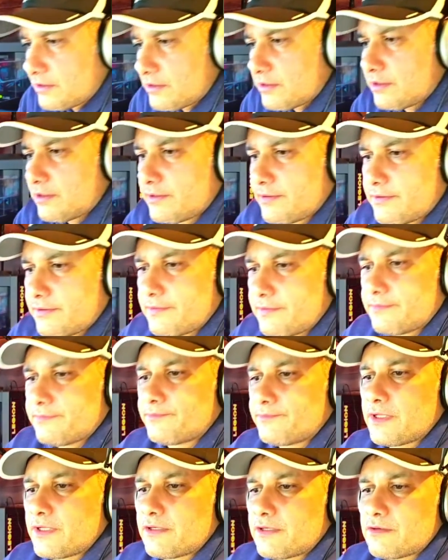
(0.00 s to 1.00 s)

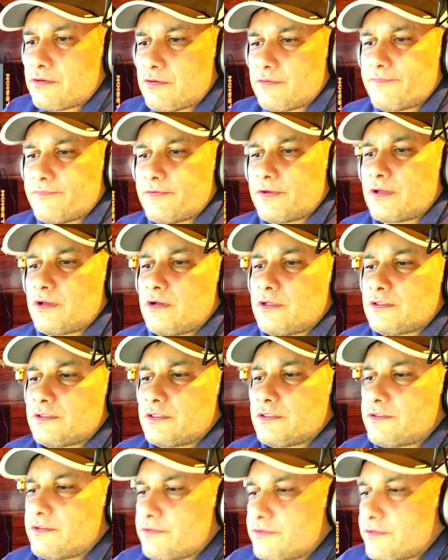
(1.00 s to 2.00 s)
I don't know if it
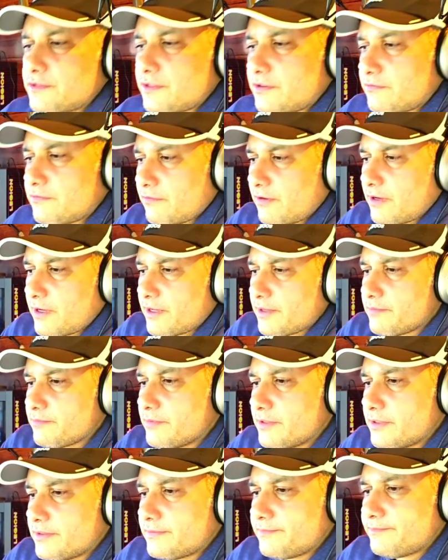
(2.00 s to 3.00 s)
constitutes a crime,
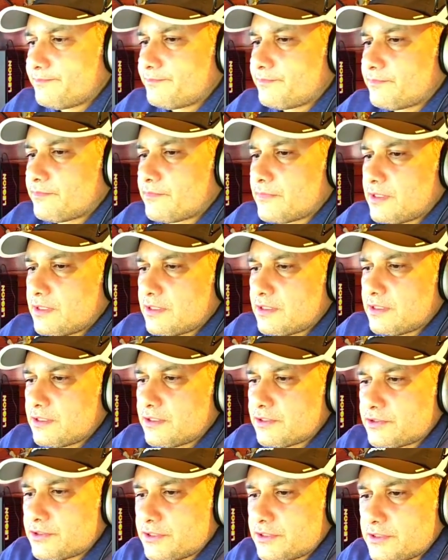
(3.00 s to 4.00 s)
but
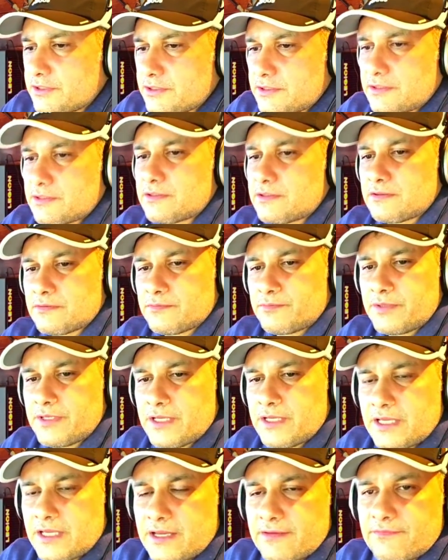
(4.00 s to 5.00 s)
she's
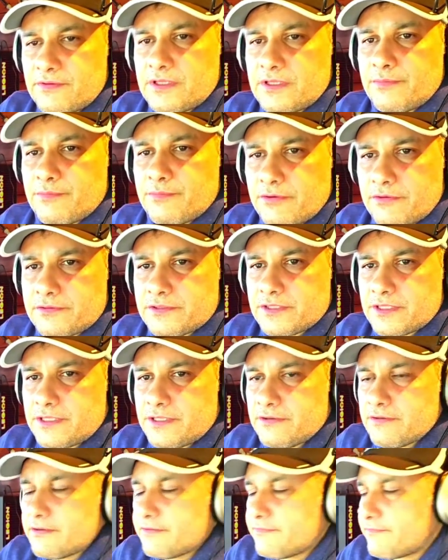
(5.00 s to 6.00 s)
being heavily
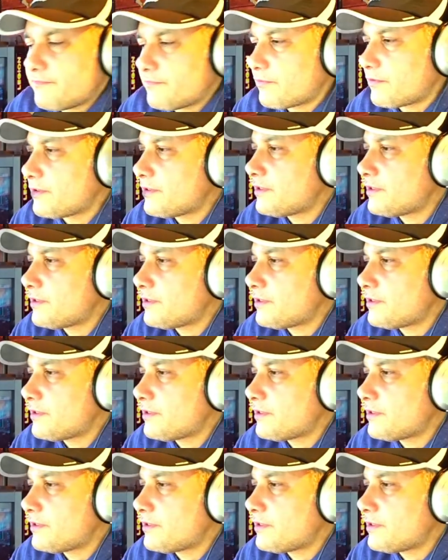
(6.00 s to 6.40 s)
persecuted for it.